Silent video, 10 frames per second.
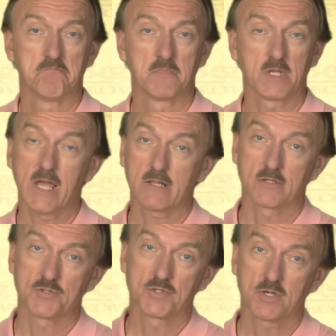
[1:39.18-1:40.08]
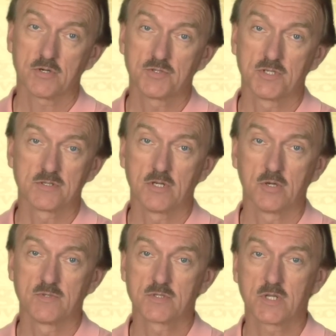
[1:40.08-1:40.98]
The Catholic Church has
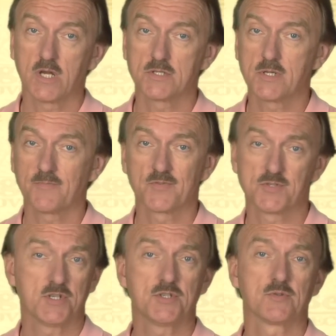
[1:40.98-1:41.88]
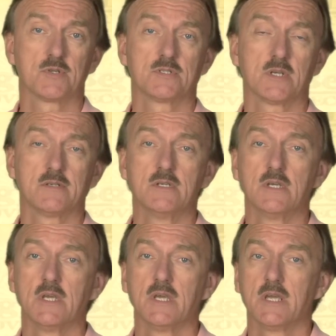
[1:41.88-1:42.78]
known this concept for centuries, and
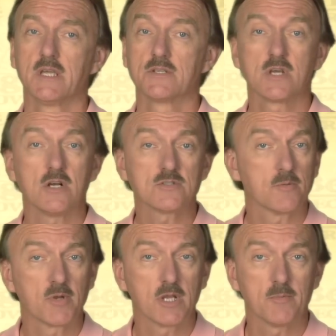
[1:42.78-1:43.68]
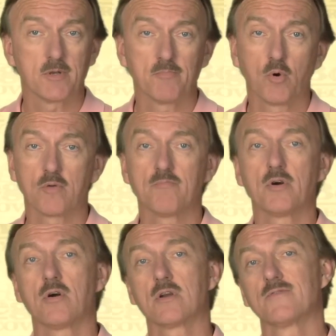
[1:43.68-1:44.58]
it has also become an important
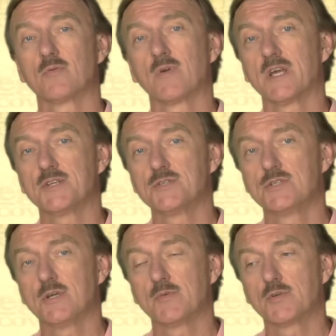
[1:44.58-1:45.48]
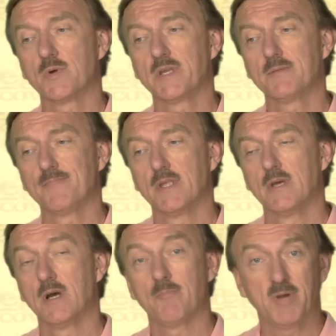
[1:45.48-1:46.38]
part of the relationship between
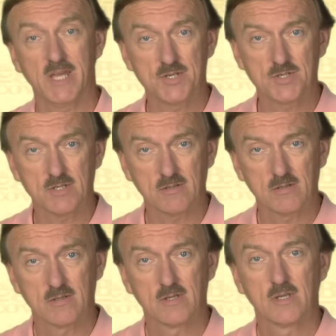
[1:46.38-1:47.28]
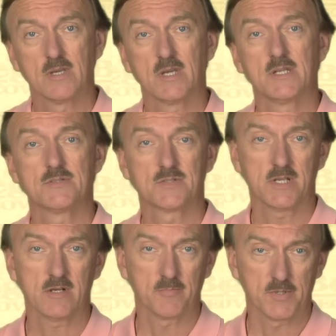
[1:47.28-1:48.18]
a patient and his
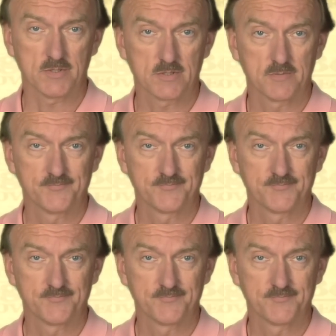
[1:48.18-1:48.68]
therapist.